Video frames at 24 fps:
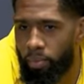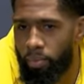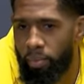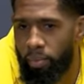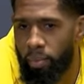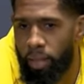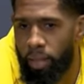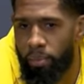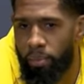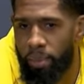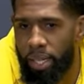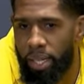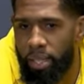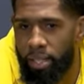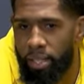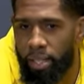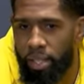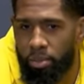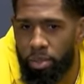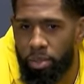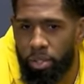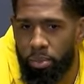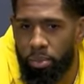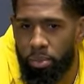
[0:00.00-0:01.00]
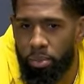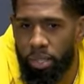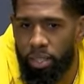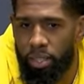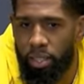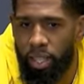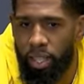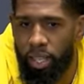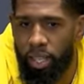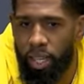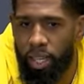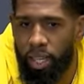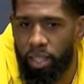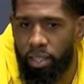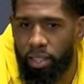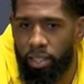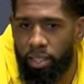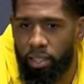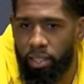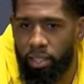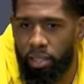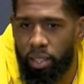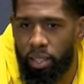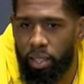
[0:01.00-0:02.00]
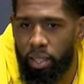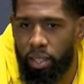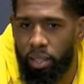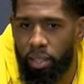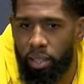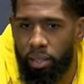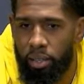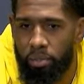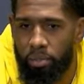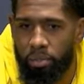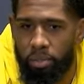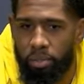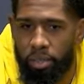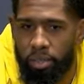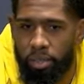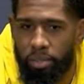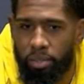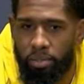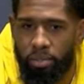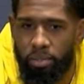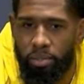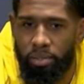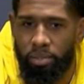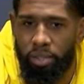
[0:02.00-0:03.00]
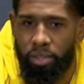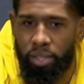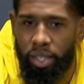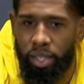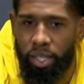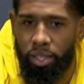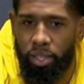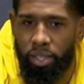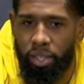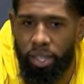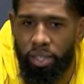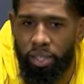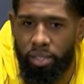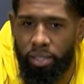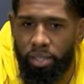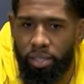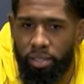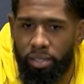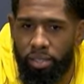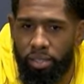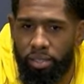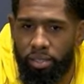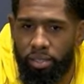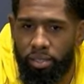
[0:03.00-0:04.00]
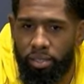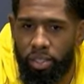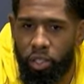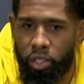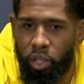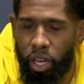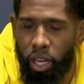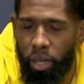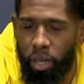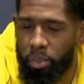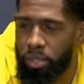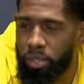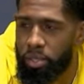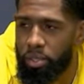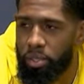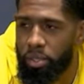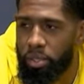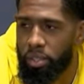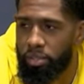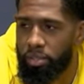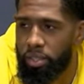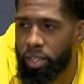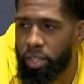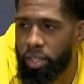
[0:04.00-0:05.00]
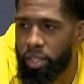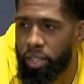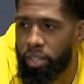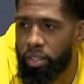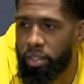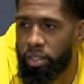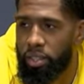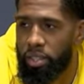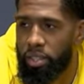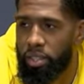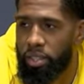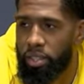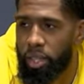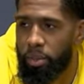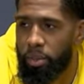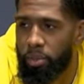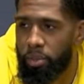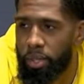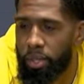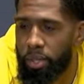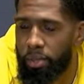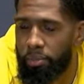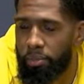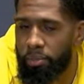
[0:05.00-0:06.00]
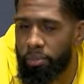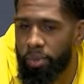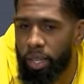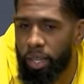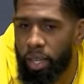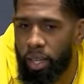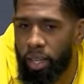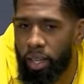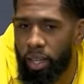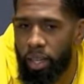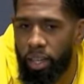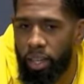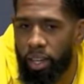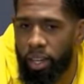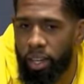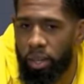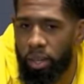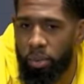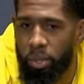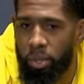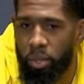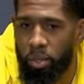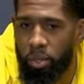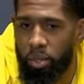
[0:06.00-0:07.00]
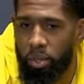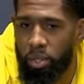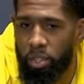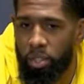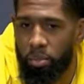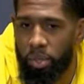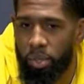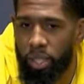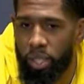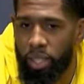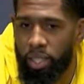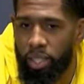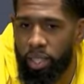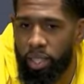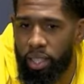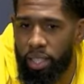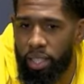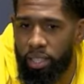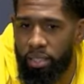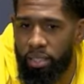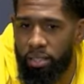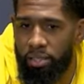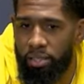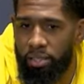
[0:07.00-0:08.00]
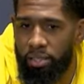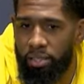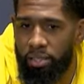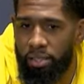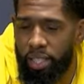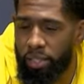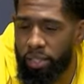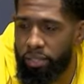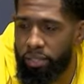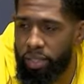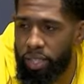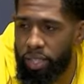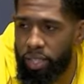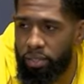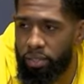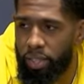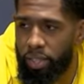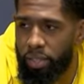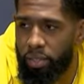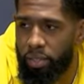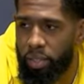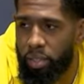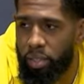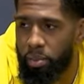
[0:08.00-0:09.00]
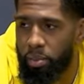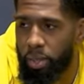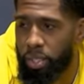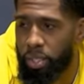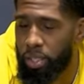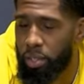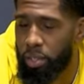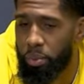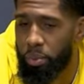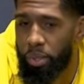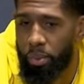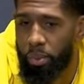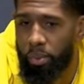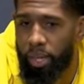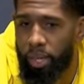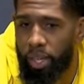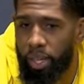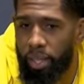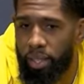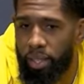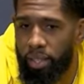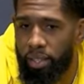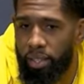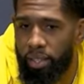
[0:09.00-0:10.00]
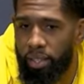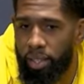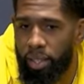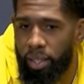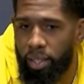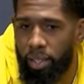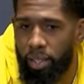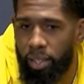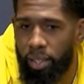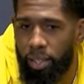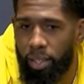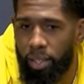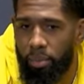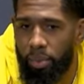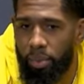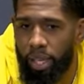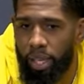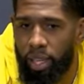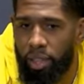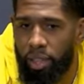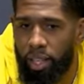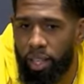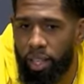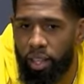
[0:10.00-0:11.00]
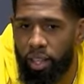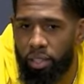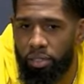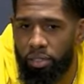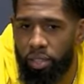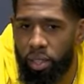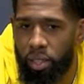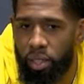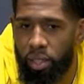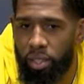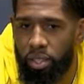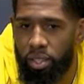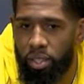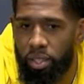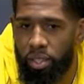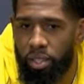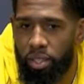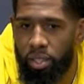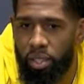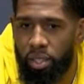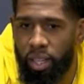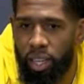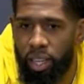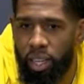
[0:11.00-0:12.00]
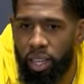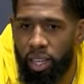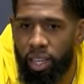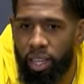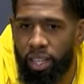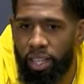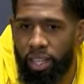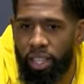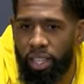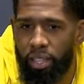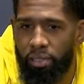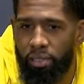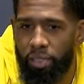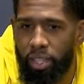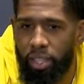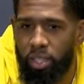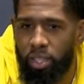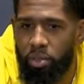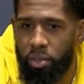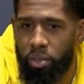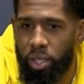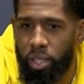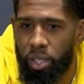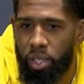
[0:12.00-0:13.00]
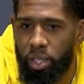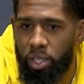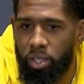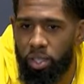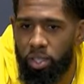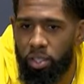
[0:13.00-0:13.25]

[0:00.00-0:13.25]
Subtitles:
I mean, I think when you're missing guys, it creates, opportunity for others to step up. We knew it was going to be a collective defensive effort, especially rebounding. I think our focus on defense really,